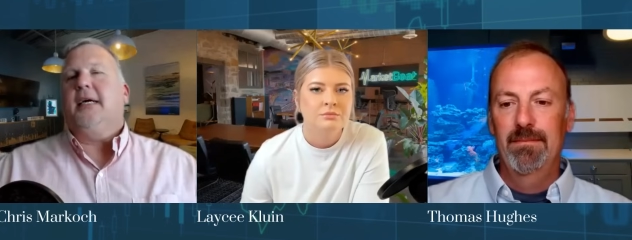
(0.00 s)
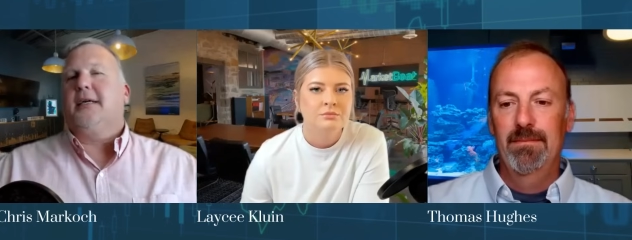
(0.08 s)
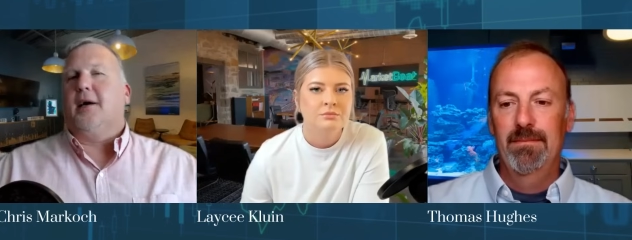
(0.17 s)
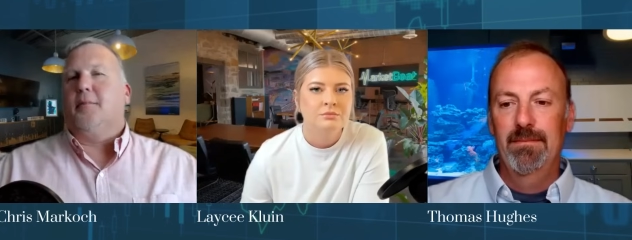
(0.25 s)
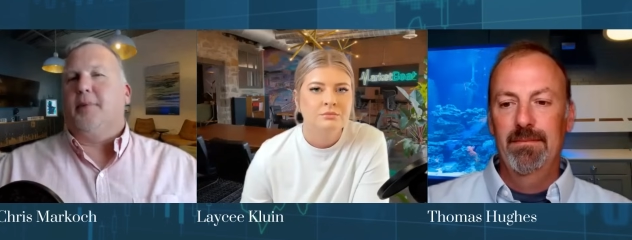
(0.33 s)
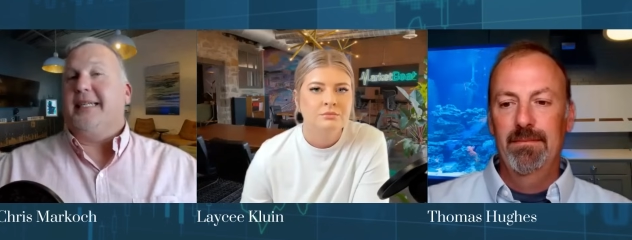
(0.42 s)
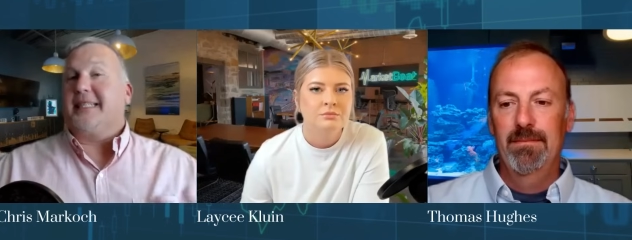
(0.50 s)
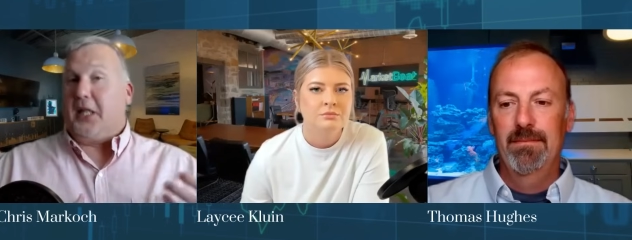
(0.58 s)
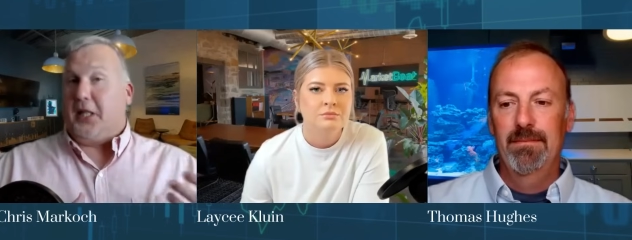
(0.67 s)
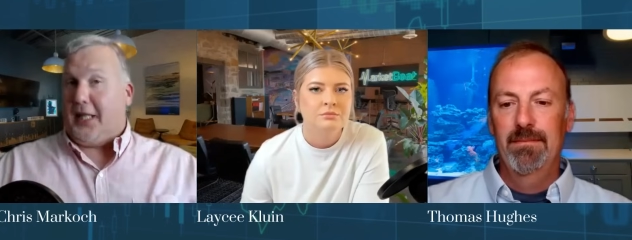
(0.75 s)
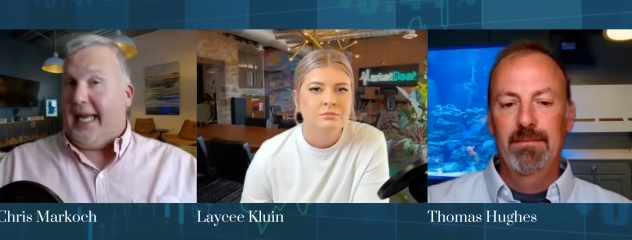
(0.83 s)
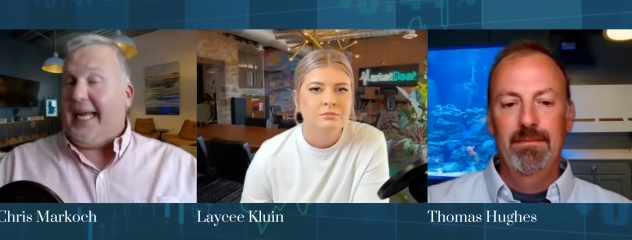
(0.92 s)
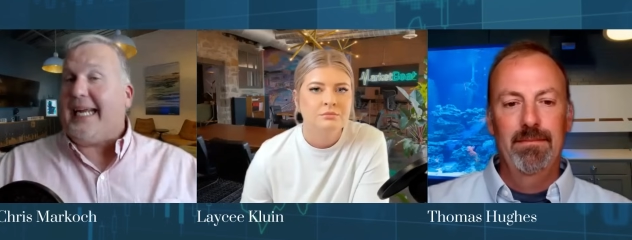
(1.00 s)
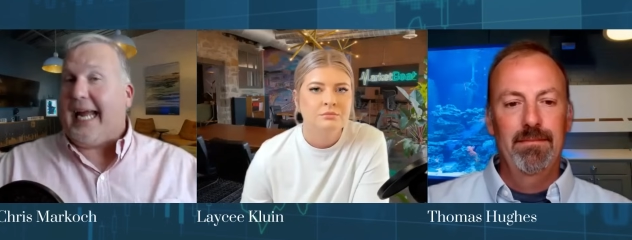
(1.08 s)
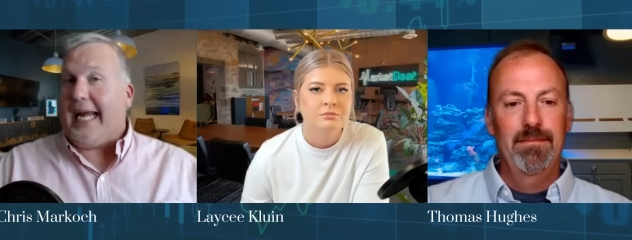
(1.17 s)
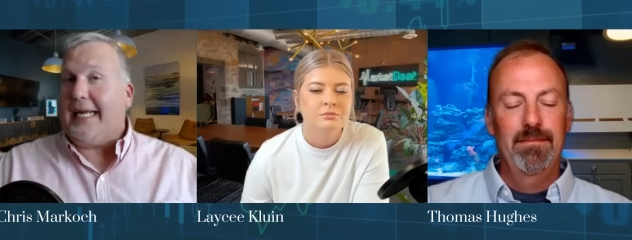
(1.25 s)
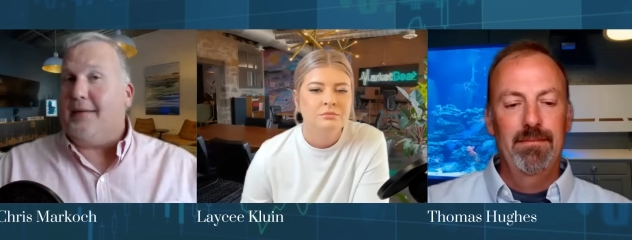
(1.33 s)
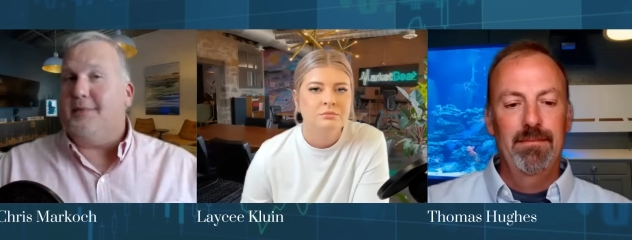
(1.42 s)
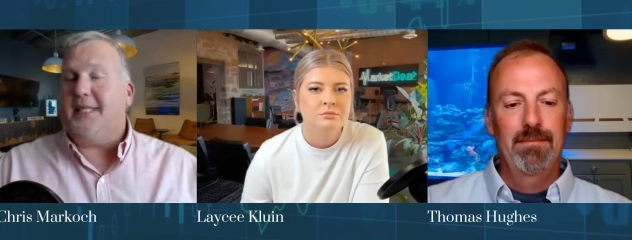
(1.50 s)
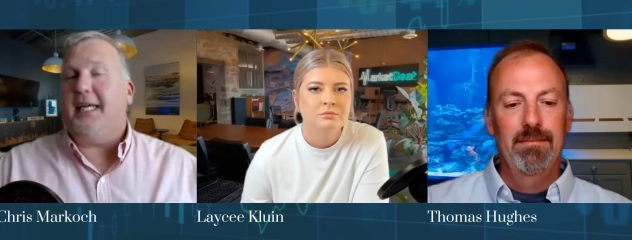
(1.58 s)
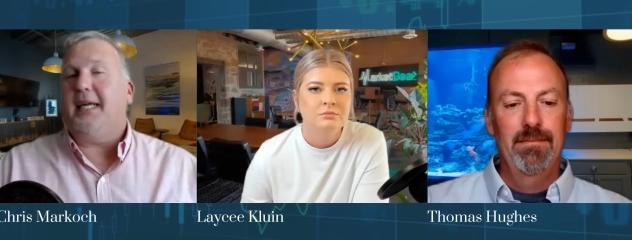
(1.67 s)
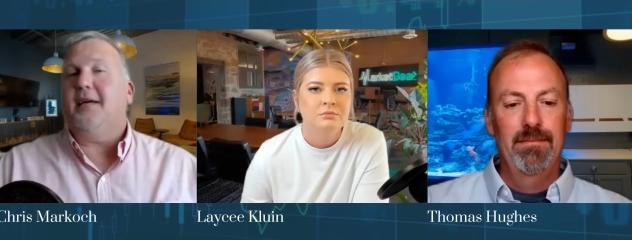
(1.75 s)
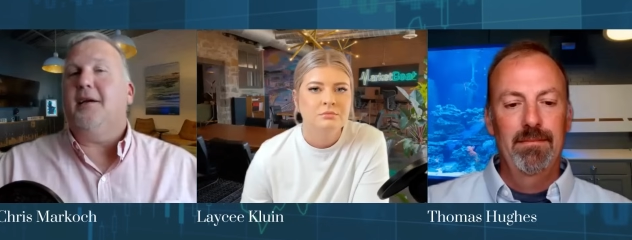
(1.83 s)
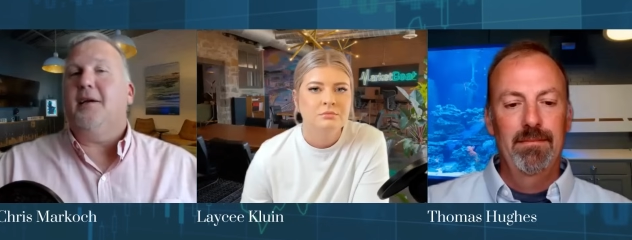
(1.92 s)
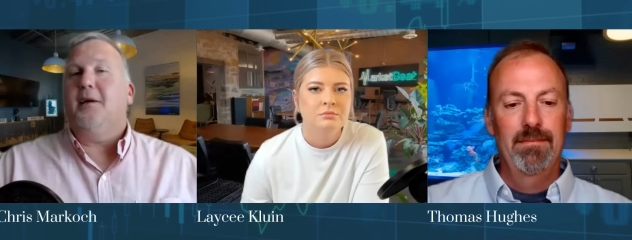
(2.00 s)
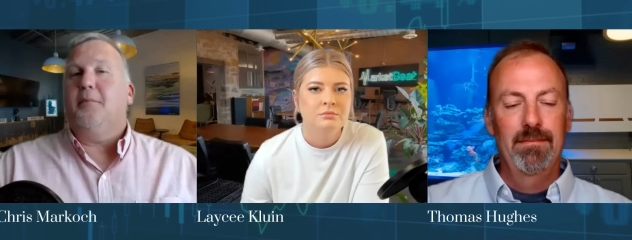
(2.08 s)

Speaker 1: companies like A M D